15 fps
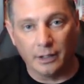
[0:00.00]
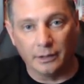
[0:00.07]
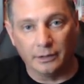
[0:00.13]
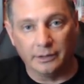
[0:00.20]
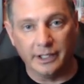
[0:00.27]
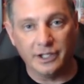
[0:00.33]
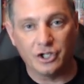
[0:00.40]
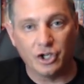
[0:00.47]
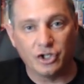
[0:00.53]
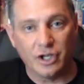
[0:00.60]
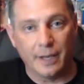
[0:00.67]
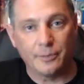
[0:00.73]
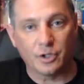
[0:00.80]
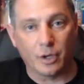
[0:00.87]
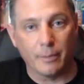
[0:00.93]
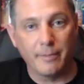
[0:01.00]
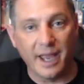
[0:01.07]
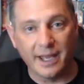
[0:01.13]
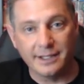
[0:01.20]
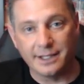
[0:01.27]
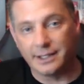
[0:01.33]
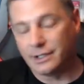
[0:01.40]
Lisa and James are
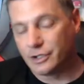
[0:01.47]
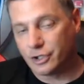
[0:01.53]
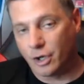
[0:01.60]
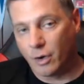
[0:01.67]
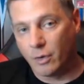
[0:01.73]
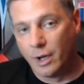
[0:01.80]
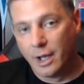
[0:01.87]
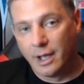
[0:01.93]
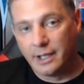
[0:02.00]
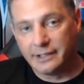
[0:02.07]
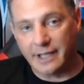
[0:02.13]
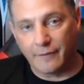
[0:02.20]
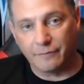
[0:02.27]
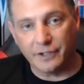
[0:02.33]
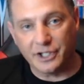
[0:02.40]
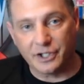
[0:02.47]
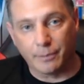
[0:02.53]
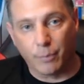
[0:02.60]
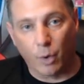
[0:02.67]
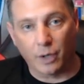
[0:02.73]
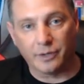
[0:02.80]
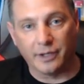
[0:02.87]
amazing. So definitely
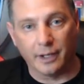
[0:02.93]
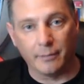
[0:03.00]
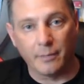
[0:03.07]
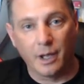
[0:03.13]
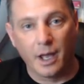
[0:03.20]
support them.